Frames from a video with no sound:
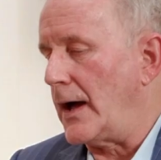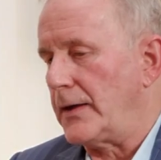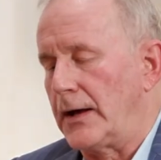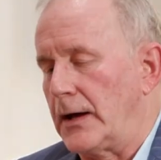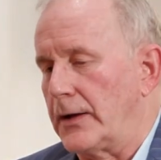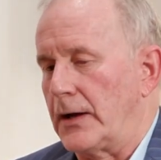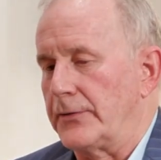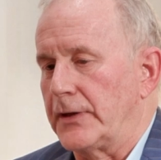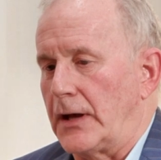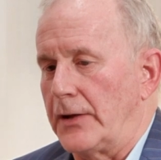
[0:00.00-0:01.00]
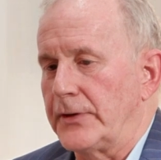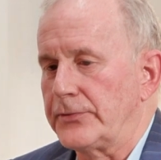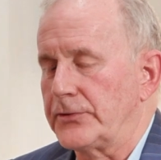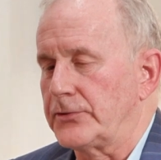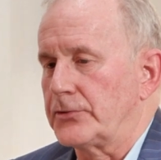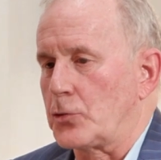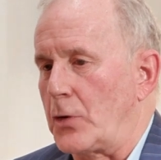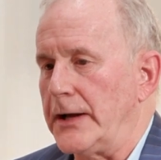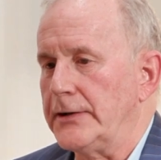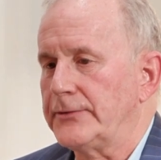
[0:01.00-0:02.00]
I think this is
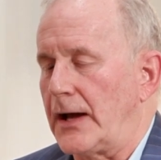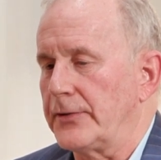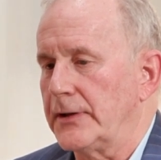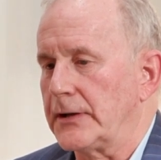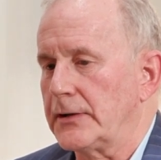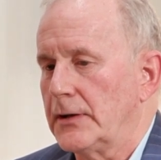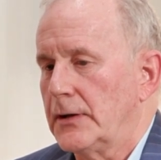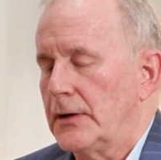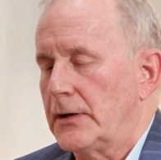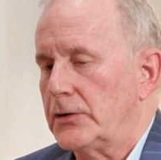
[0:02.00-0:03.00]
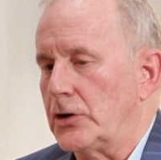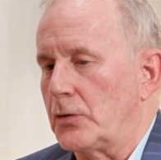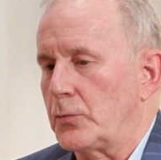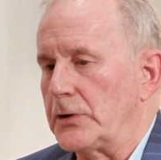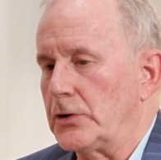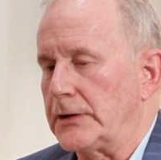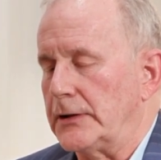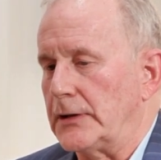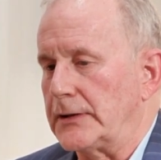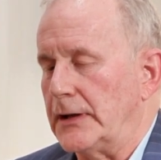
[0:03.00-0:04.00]
great. I think, when we look
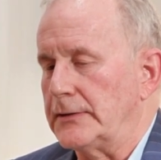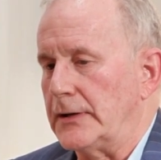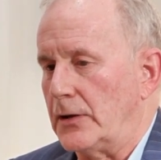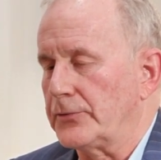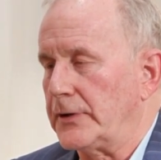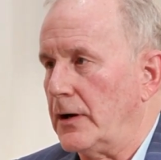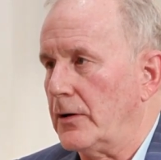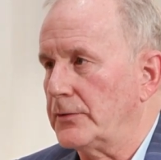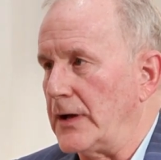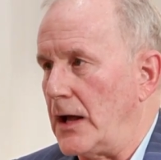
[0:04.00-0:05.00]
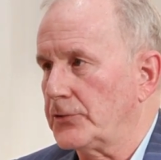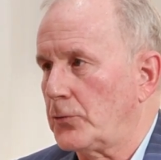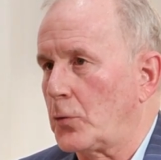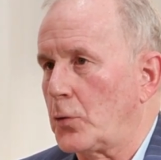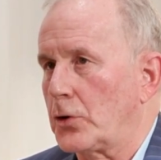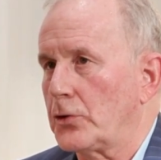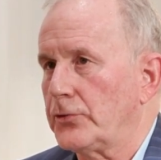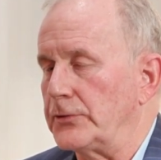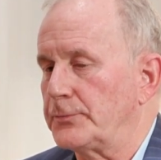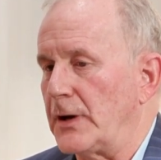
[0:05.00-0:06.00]
at, again, healthcare in Dallas-Fort
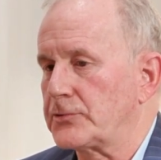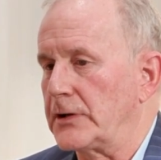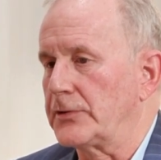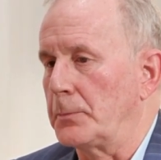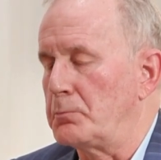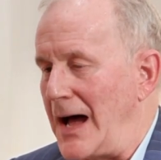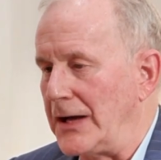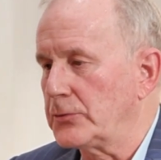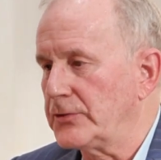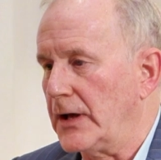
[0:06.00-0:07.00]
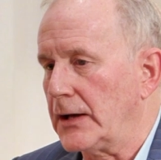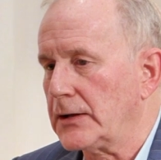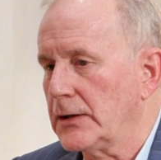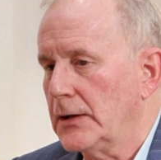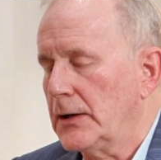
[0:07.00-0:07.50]
Worth, and especially the biotech